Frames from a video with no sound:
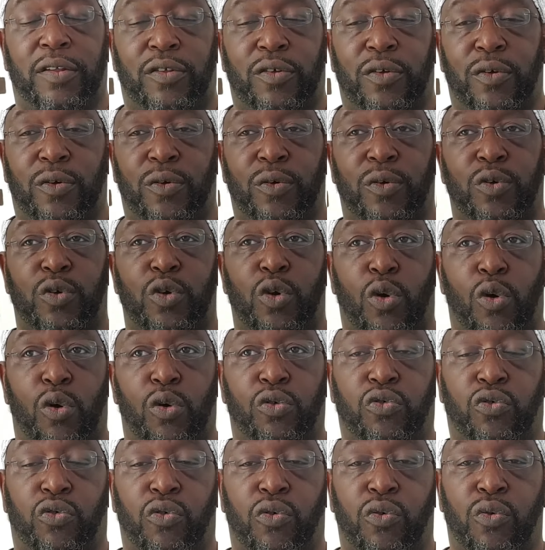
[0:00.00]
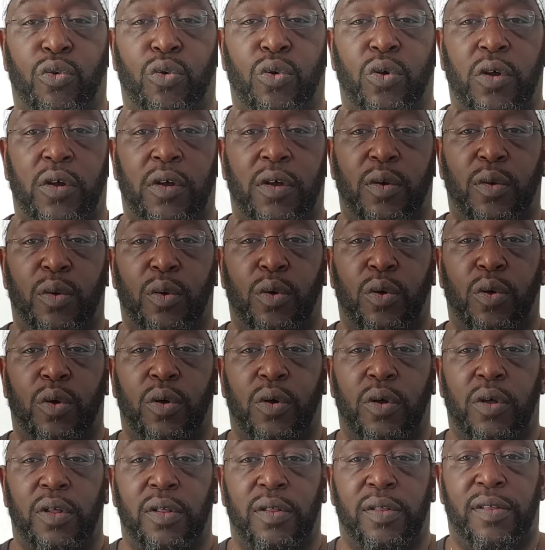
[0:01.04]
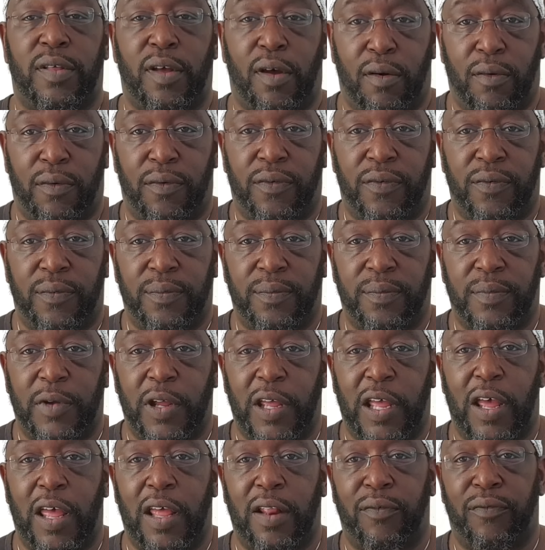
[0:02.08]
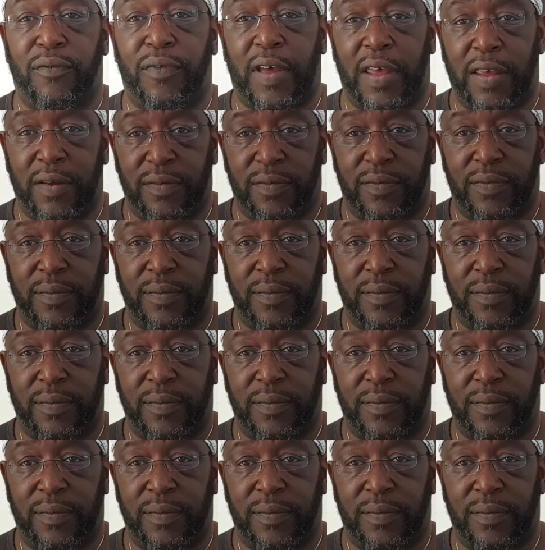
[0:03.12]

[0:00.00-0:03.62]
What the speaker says: to your true self and faith.